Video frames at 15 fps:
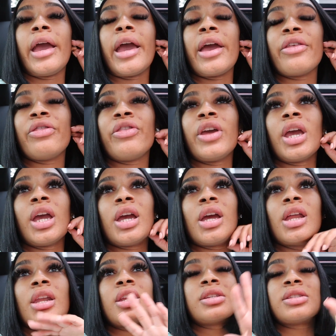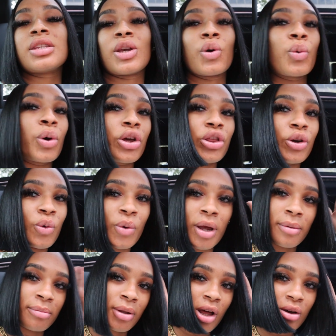and then see where the
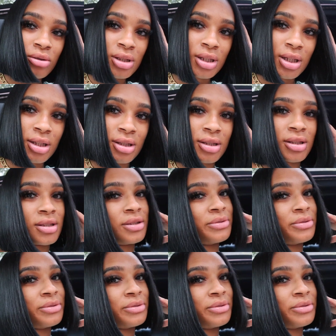wind blows us.